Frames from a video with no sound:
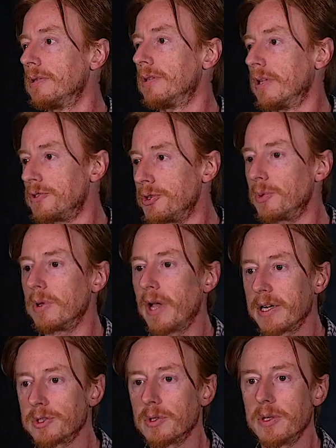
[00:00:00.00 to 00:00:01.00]
and that you will
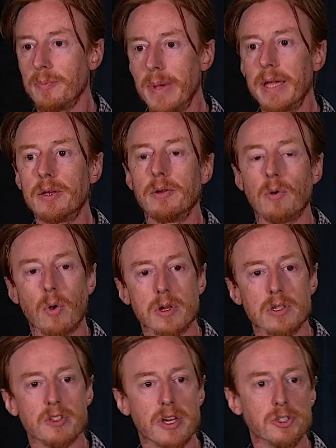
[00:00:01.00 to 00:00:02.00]
actually make your
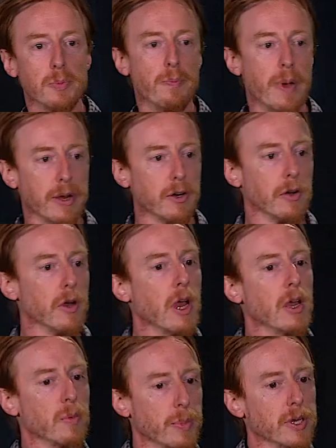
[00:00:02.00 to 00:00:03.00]
organization better
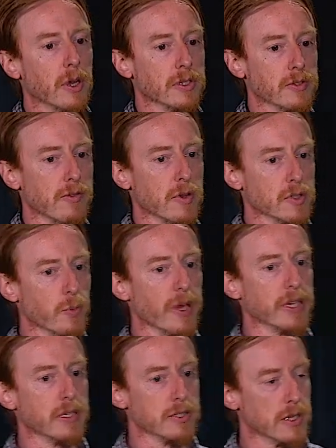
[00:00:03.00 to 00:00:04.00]
because of those
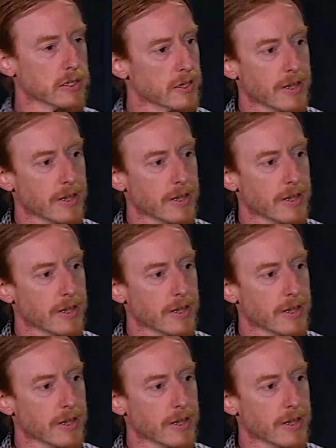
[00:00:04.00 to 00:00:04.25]
weaknesses.